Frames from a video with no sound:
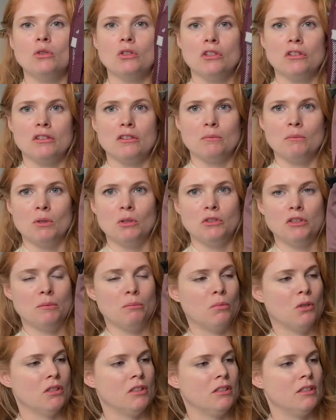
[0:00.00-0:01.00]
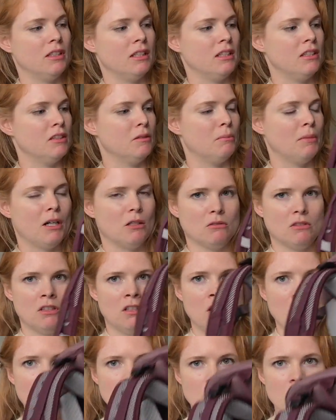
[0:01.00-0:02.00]
are the most important things about
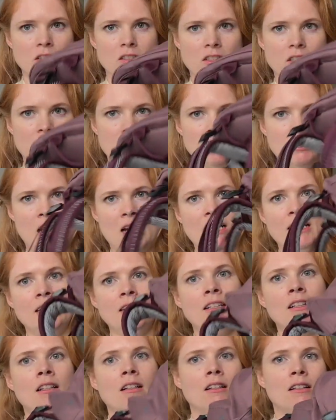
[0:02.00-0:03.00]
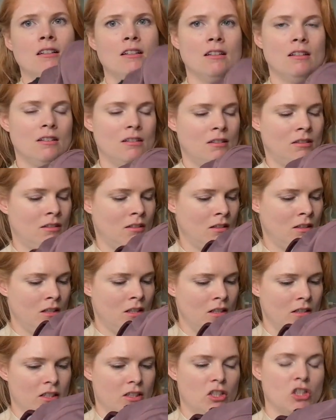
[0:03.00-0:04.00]
the design.
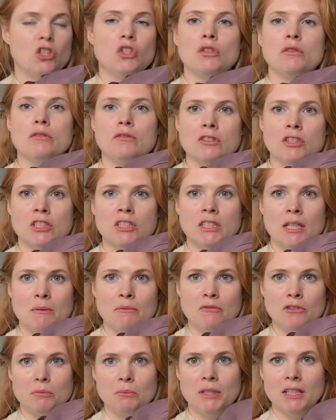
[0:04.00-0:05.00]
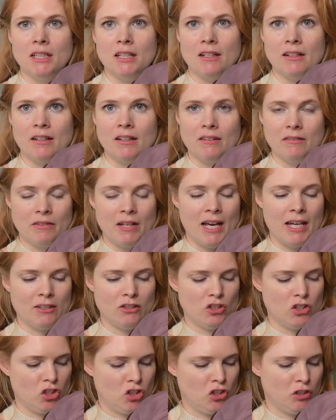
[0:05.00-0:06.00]
This is the first time for me that I've had
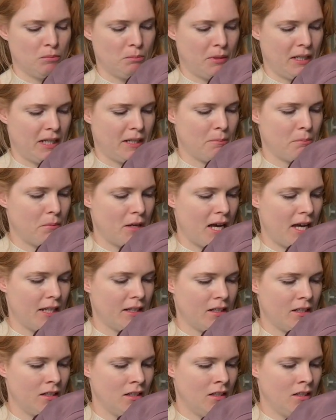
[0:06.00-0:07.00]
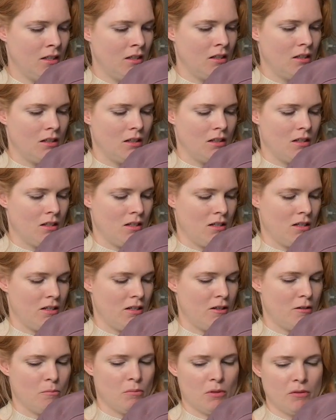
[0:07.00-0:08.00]
such a big bag.
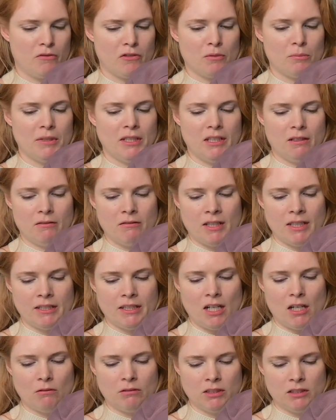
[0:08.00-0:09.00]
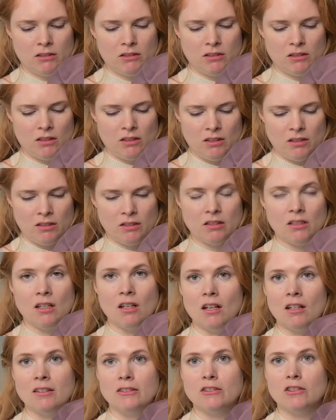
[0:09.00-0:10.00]
But for me right now it's
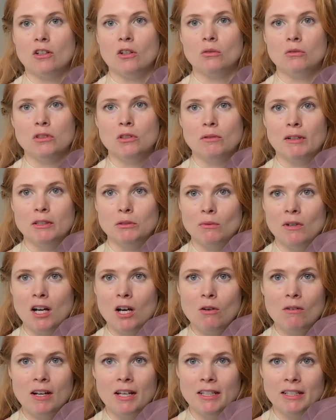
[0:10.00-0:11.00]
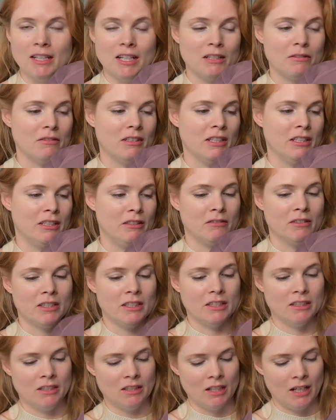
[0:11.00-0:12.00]
going quite well, and I
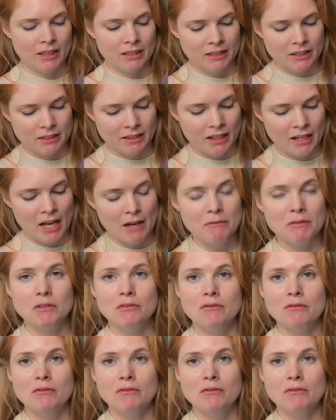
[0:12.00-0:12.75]
really like it. I haven't